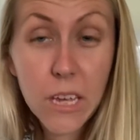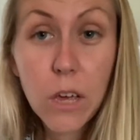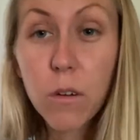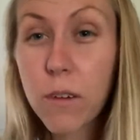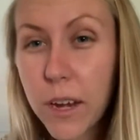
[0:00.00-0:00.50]

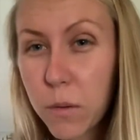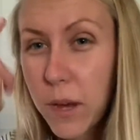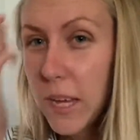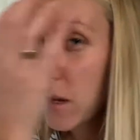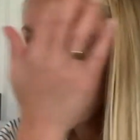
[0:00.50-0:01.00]
Right
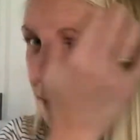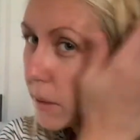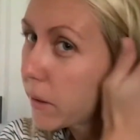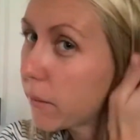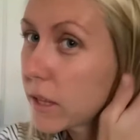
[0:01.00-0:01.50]
away, your brain
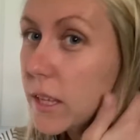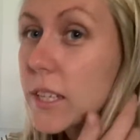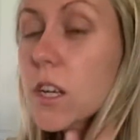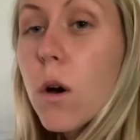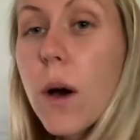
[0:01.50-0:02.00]
probably
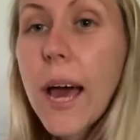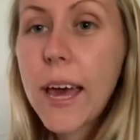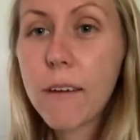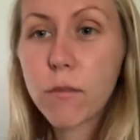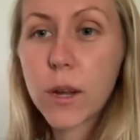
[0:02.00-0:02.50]
thinks, oh, I
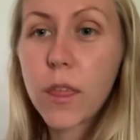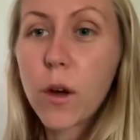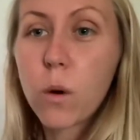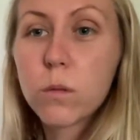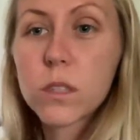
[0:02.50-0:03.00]
have one of
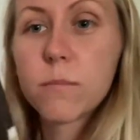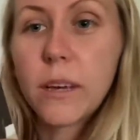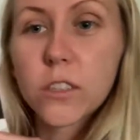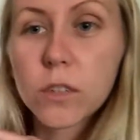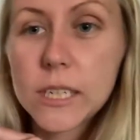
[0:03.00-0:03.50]
those
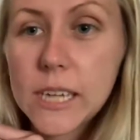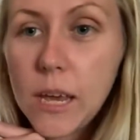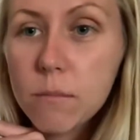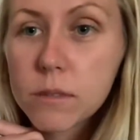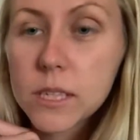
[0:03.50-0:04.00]
measuring
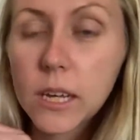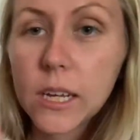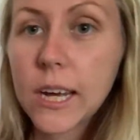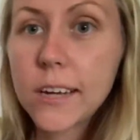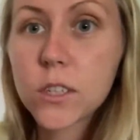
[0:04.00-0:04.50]
tapes.
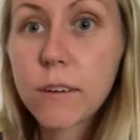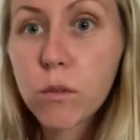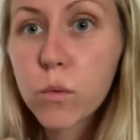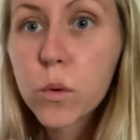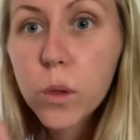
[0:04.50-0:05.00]
I also have
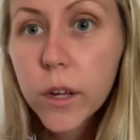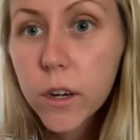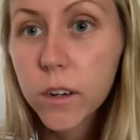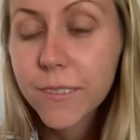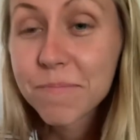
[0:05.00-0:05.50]
a
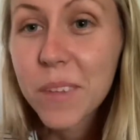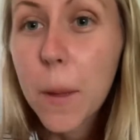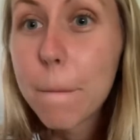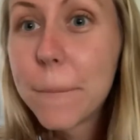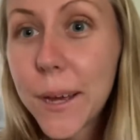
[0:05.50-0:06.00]
ruler.
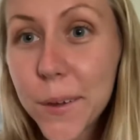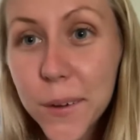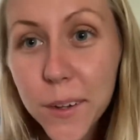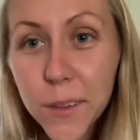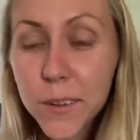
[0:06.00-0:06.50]
But you're
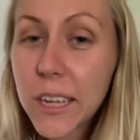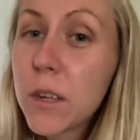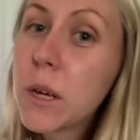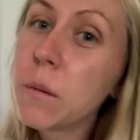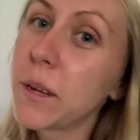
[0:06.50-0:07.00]
gonna learn that you
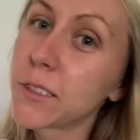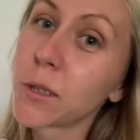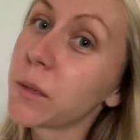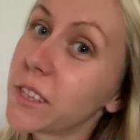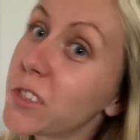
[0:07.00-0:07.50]
can measure
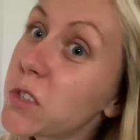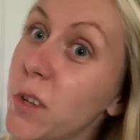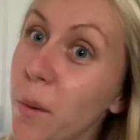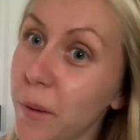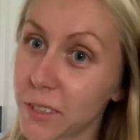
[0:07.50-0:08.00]
with
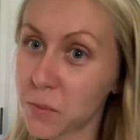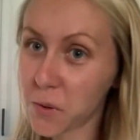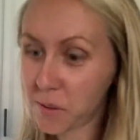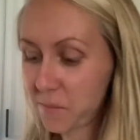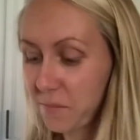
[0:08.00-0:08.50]
so much
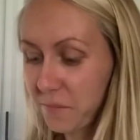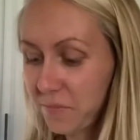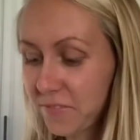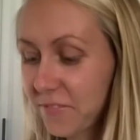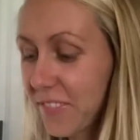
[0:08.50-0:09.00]
more.
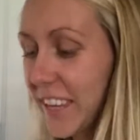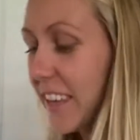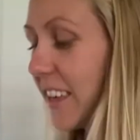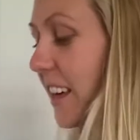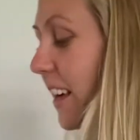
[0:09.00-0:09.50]

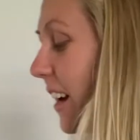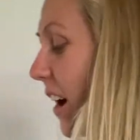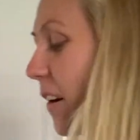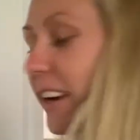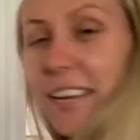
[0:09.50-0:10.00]

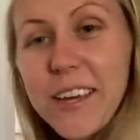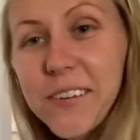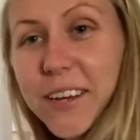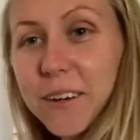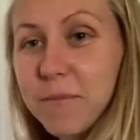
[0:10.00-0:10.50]
All right, here we
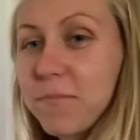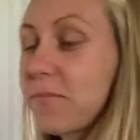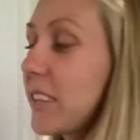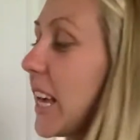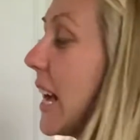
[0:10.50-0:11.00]
go.
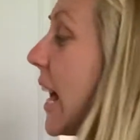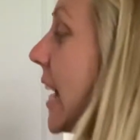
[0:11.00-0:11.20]
It